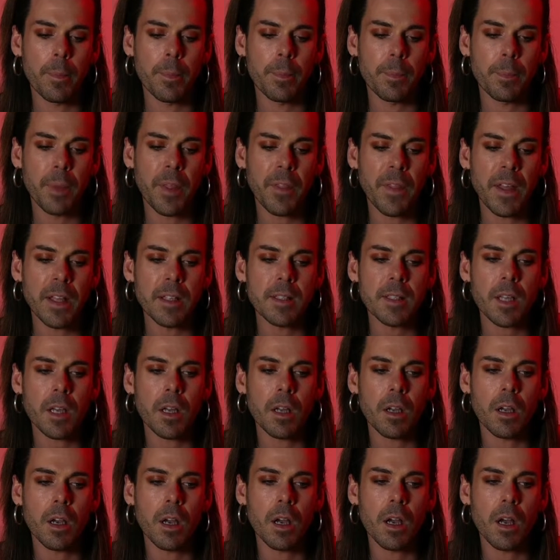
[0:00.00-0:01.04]
But there's
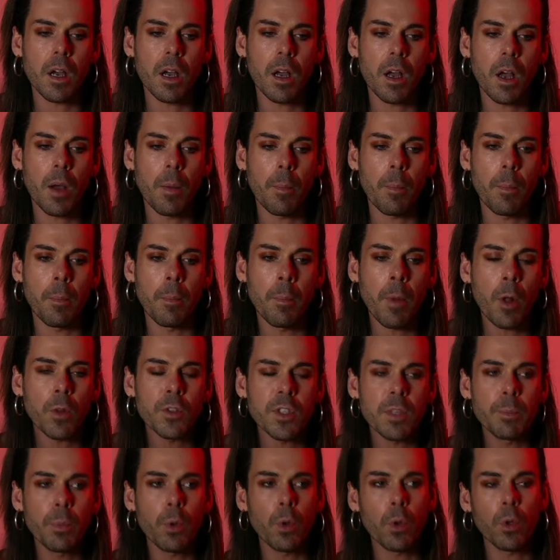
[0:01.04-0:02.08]

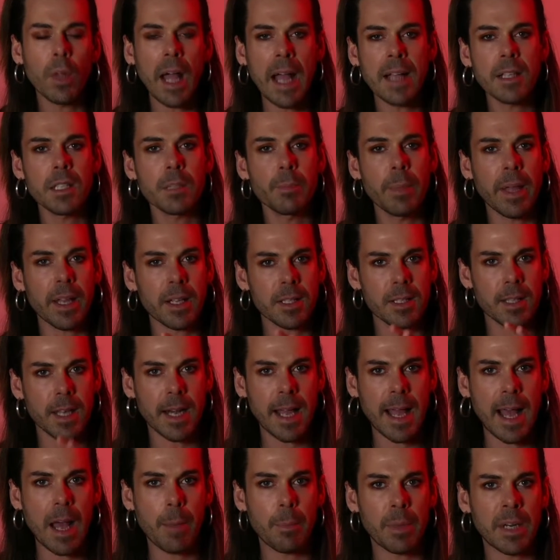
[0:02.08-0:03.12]
multiple aspects that are
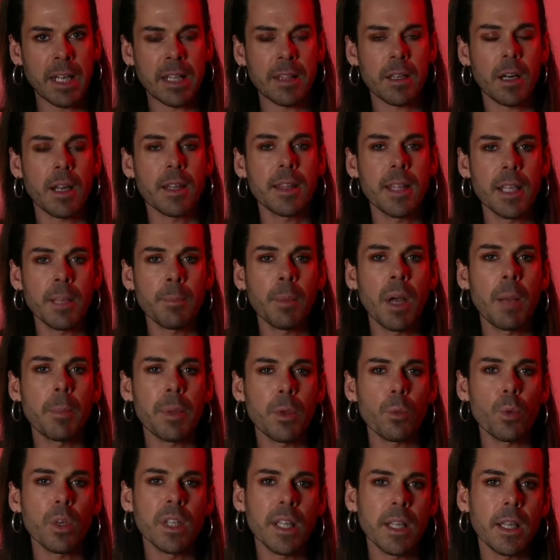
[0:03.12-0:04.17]
happening that I think might be
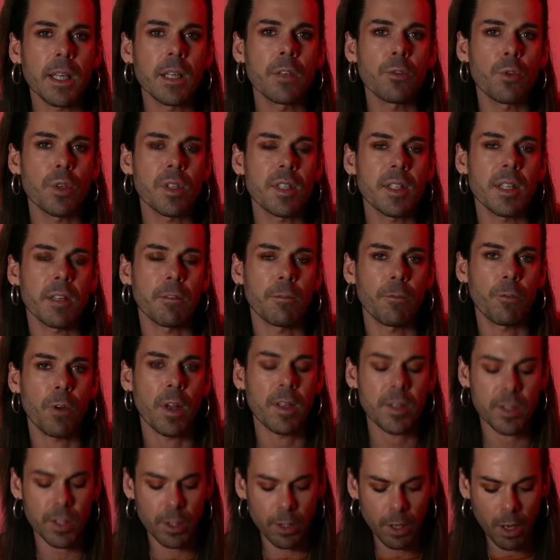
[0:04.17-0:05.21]
really interesting for us
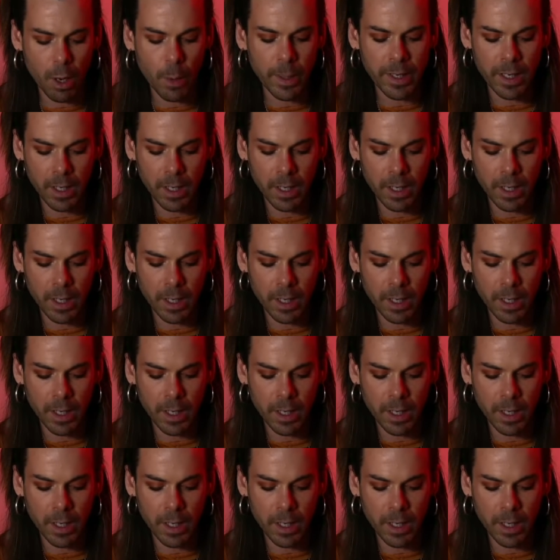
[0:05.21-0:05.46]
to go in.